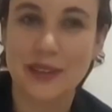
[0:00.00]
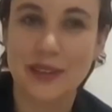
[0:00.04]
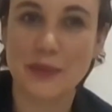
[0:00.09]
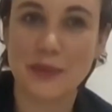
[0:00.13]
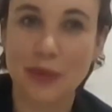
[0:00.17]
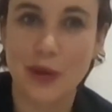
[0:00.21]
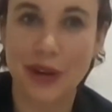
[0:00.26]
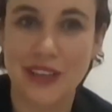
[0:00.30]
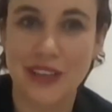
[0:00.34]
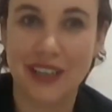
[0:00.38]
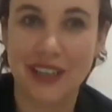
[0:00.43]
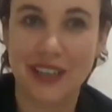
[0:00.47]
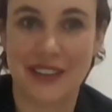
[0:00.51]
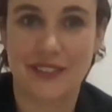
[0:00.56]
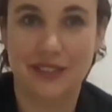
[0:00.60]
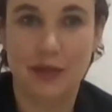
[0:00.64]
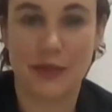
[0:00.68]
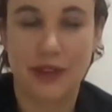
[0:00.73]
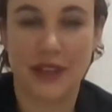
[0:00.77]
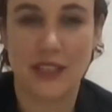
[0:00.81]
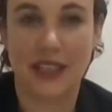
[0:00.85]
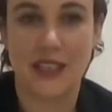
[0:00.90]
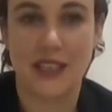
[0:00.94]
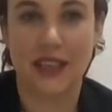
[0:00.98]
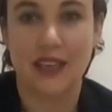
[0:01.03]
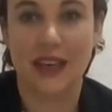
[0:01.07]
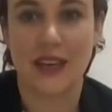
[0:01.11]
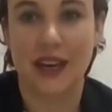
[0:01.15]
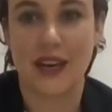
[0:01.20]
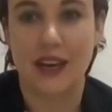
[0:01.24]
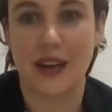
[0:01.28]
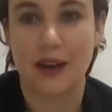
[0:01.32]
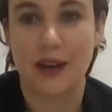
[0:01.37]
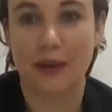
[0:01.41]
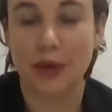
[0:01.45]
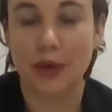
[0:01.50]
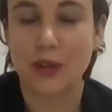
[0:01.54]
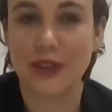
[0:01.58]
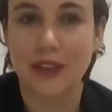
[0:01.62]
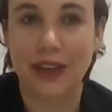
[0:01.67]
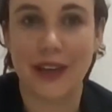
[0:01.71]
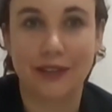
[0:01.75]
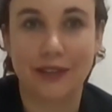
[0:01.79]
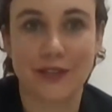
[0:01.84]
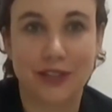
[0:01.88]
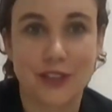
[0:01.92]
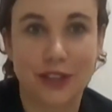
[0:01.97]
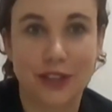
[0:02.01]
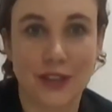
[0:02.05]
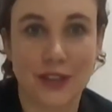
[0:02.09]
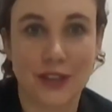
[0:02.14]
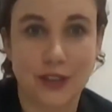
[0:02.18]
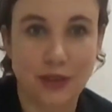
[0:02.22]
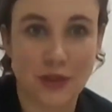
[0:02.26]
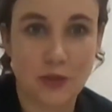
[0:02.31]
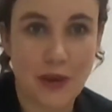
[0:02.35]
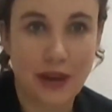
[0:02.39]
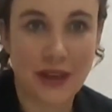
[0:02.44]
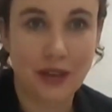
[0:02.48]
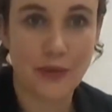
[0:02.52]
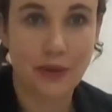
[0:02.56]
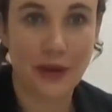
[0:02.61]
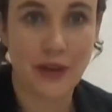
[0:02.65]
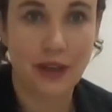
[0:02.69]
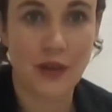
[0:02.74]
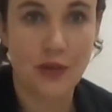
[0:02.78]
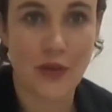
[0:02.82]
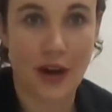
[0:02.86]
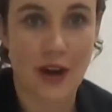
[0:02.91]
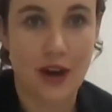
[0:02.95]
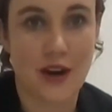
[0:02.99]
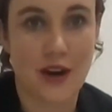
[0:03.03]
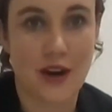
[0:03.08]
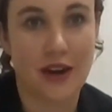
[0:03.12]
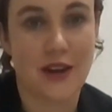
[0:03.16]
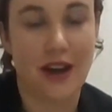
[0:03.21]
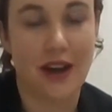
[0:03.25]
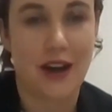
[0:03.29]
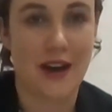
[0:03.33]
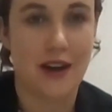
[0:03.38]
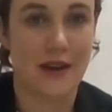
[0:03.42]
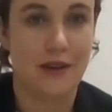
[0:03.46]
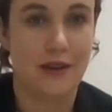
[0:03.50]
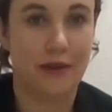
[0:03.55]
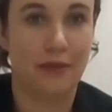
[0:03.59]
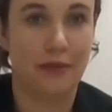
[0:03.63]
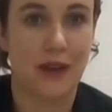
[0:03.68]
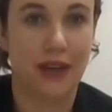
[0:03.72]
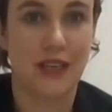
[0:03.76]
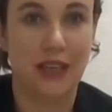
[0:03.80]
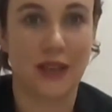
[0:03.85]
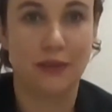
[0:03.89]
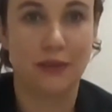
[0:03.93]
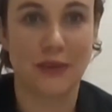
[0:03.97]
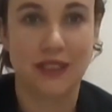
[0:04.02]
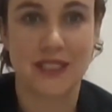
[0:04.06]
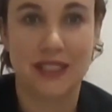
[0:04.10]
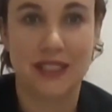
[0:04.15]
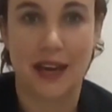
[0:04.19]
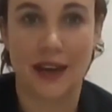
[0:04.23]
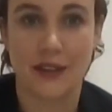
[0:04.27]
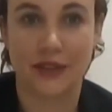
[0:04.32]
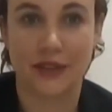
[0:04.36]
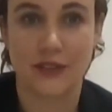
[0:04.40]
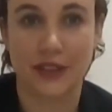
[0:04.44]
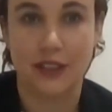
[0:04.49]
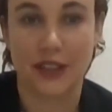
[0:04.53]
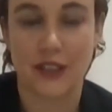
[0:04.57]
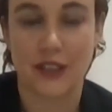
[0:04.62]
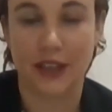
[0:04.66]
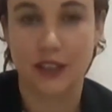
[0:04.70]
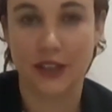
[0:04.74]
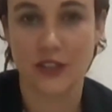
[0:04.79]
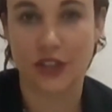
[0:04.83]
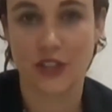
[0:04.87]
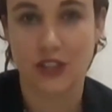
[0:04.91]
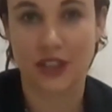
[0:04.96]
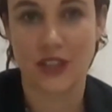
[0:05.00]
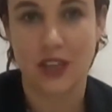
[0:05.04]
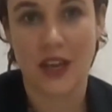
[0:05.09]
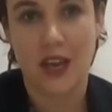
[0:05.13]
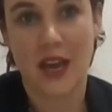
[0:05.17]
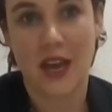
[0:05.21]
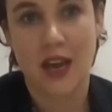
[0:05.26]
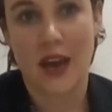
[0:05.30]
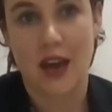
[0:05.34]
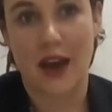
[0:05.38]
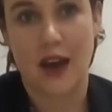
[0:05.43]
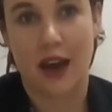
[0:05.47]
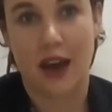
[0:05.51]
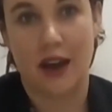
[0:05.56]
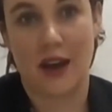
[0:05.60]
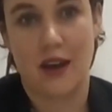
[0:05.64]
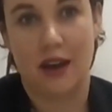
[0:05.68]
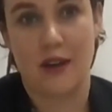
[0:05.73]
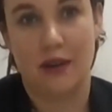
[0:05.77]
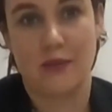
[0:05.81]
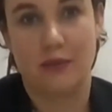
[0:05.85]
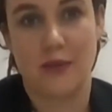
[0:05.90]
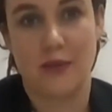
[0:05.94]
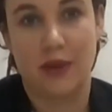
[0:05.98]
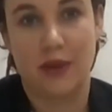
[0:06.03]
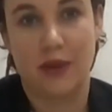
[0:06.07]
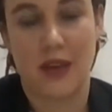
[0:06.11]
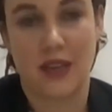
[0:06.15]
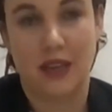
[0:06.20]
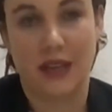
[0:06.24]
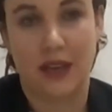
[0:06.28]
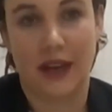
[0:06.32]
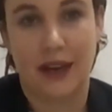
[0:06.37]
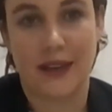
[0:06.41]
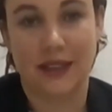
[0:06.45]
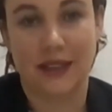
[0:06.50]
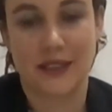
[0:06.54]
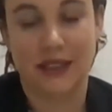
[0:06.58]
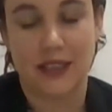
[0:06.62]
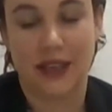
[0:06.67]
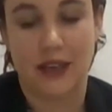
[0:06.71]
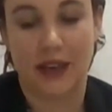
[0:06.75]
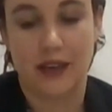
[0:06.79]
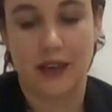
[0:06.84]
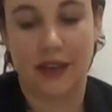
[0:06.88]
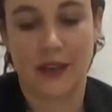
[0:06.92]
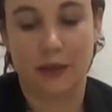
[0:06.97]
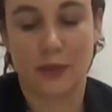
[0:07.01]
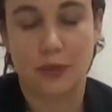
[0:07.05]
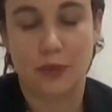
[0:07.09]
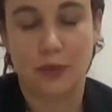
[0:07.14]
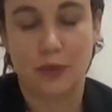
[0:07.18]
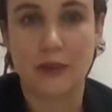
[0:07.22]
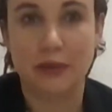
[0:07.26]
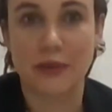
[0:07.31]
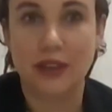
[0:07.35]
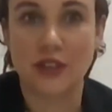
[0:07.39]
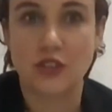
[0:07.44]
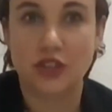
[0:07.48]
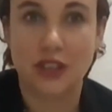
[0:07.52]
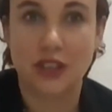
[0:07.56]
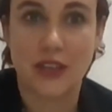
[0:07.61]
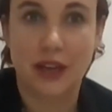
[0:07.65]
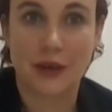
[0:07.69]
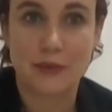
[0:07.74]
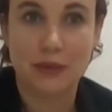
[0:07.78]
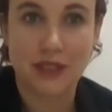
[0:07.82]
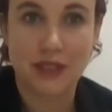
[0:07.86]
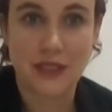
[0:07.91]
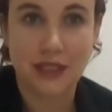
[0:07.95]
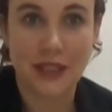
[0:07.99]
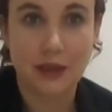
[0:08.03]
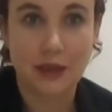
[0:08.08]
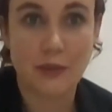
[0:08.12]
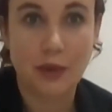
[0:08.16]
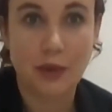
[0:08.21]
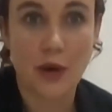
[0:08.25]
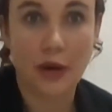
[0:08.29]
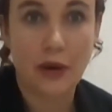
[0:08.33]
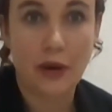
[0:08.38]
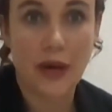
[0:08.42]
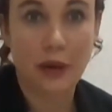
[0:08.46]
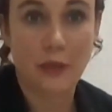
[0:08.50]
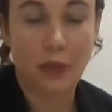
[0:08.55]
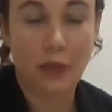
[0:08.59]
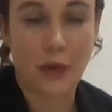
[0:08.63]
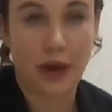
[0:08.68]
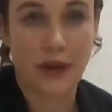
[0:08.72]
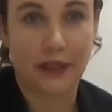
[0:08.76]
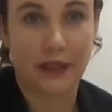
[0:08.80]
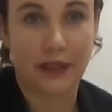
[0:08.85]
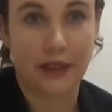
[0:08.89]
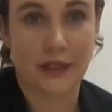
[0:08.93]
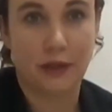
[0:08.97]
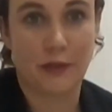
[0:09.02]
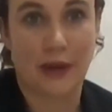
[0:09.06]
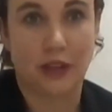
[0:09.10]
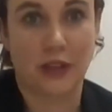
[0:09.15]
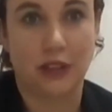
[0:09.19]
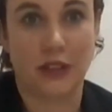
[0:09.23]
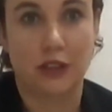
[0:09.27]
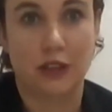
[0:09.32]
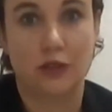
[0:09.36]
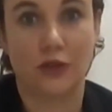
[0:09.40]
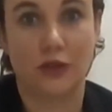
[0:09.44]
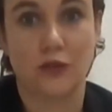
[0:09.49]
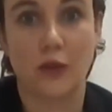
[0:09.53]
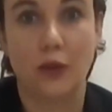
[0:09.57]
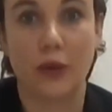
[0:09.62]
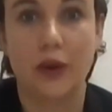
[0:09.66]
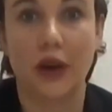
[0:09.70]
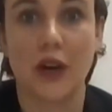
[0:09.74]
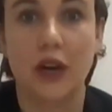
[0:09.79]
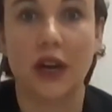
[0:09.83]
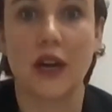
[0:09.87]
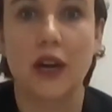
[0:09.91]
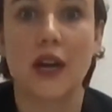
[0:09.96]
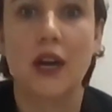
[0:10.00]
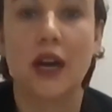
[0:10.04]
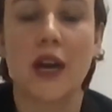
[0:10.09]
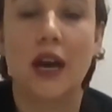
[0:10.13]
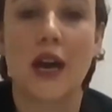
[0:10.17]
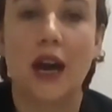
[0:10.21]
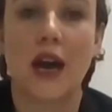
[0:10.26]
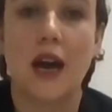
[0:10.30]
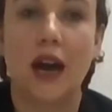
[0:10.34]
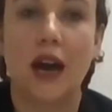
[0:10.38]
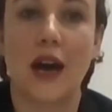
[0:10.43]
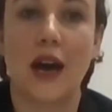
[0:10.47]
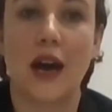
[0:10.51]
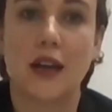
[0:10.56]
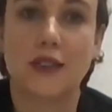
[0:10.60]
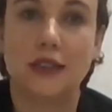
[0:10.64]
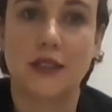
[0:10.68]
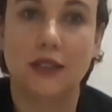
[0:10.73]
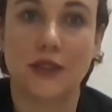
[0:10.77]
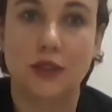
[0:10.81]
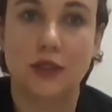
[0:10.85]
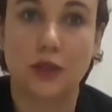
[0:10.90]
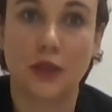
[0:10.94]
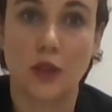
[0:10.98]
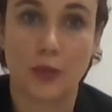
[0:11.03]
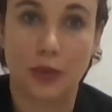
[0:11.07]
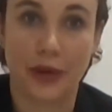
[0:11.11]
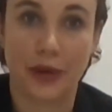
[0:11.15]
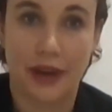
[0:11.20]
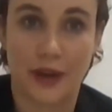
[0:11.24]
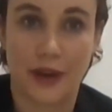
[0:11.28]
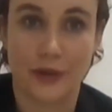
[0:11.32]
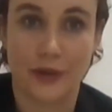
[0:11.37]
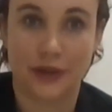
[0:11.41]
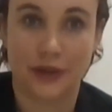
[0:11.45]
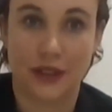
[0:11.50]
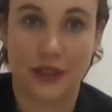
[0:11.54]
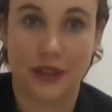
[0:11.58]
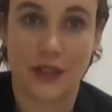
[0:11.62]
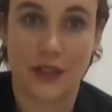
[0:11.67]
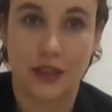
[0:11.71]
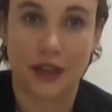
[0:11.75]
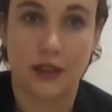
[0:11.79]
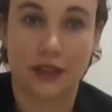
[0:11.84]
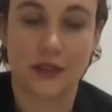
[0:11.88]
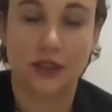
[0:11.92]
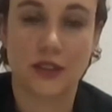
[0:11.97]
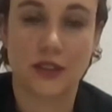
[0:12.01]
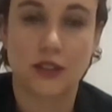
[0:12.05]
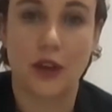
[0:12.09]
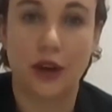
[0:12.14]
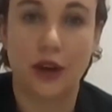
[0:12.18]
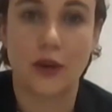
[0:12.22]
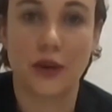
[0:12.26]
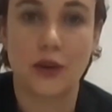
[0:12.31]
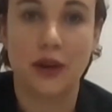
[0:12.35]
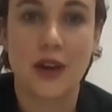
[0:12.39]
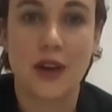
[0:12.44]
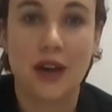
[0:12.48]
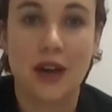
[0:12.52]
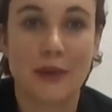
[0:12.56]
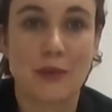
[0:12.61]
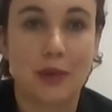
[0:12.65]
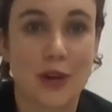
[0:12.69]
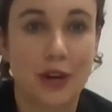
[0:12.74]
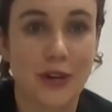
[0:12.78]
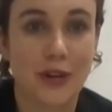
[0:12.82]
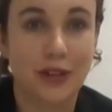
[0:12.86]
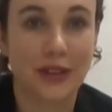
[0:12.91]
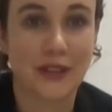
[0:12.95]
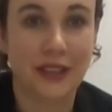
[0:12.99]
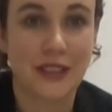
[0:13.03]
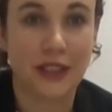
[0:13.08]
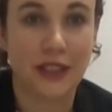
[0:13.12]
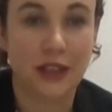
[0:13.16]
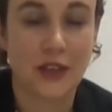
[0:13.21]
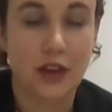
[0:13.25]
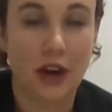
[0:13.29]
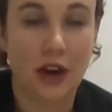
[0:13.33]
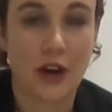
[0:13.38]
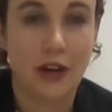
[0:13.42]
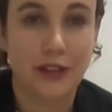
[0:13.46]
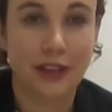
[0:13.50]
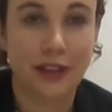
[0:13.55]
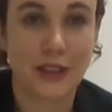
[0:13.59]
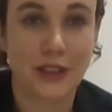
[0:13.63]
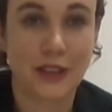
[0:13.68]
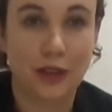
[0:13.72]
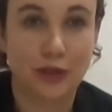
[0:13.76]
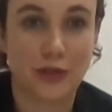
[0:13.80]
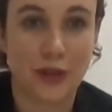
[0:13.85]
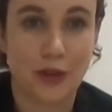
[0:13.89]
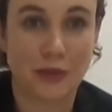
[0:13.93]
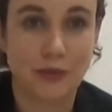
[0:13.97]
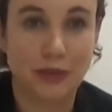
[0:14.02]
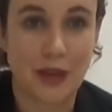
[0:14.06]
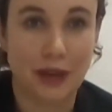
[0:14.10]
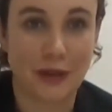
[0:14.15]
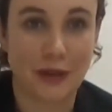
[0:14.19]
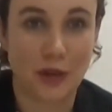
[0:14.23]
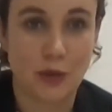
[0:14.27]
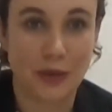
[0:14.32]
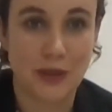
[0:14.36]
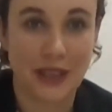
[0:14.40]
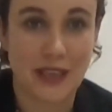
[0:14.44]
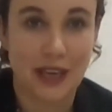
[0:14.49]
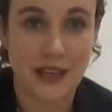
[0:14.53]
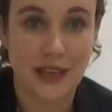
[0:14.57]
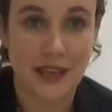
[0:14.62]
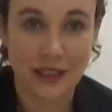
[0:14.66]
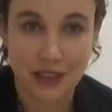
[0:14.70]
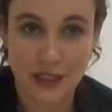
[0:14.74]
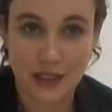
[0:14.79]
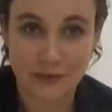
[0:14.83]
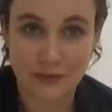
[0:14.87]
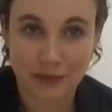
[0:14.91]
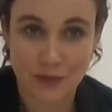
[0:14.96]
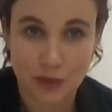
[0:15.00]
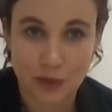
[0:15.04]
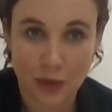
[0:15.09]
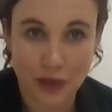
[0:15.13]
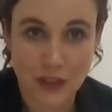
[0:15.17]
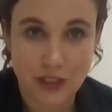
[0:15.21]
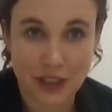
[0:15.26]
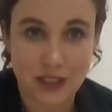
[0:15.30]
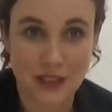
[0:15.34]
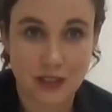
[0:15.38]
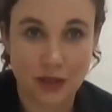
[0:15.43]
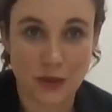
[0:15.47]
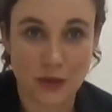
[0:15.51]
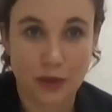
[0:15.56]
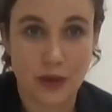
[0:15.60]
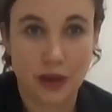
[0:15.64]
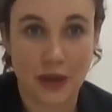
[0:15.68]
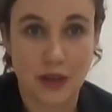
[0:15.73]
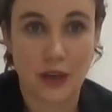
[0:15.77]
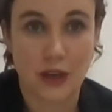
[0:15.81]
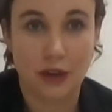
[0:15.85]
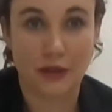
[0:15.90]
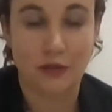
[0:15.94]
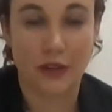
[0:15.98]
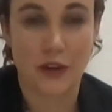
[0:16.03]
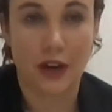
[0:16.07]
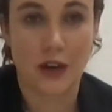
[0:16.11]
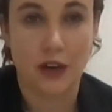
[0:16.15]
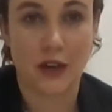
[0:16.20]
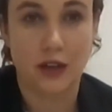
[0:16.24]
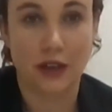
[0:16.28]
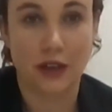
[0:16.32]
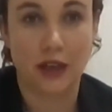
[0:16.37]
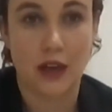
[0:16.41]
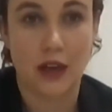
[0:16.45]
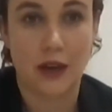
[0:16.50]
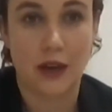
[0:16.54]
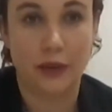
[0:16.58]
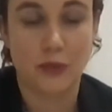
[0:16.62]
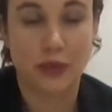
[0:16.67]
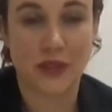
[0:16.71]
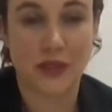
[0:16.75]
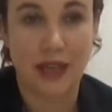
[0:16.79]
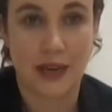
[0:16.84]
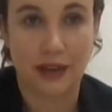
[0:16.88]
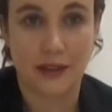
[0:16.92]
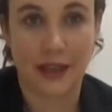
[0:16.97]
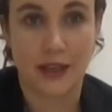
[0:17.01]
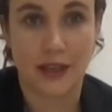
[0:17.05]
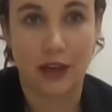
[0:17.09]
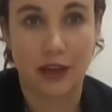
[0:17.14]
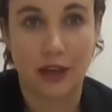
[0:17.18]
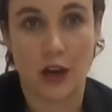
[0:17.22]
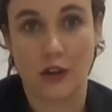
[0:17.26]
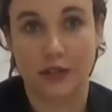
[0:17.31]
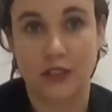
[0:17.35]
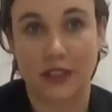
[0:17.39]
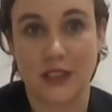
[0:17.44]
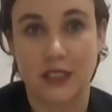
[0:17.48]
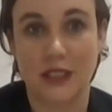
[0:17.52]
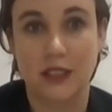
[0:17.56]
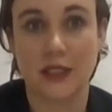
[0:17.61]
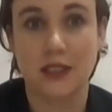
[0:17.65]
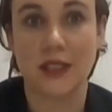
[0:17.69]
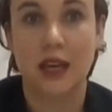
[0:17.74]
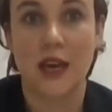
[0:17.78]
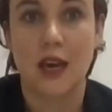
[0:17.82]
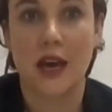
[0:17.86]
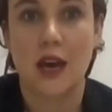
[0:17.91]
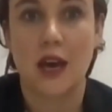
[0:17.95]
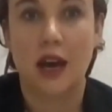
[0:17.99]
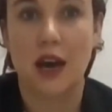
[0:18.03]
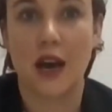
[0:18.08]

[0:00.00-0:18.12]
Good morning, everybody, or good afternoon, depending where you are. My name is Catherine Kirsch, and as Brian mentioned, I'm the CMO and product specialist for Sisu Global Health here. So currently calling you from Nairobi, Kenya, which is one of our satellite offices.